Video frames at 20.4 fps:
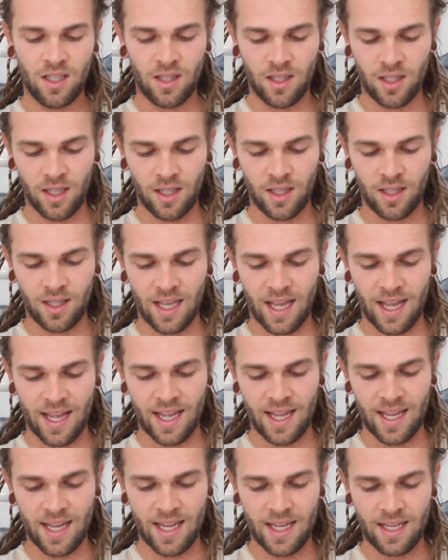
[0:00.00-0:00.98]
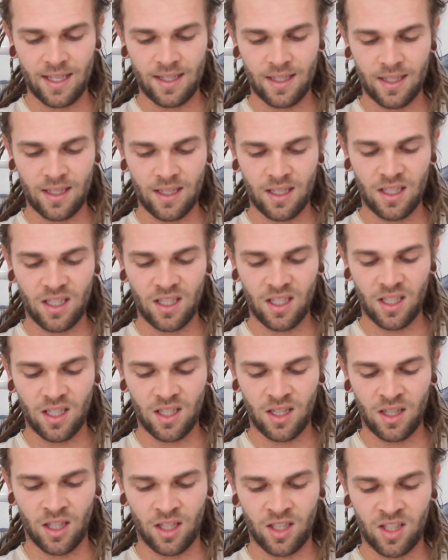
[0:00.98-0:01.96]
that that is
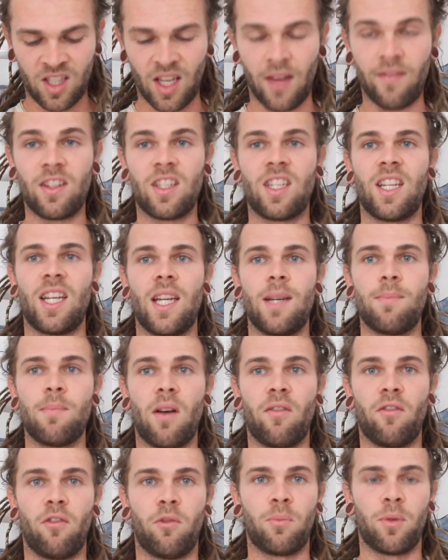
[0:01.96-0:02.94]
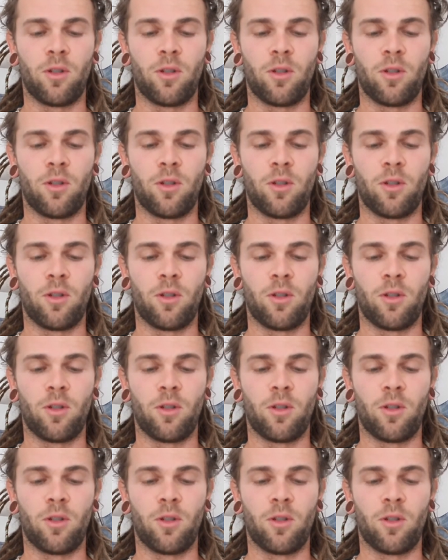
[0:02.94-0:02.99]
the 17-month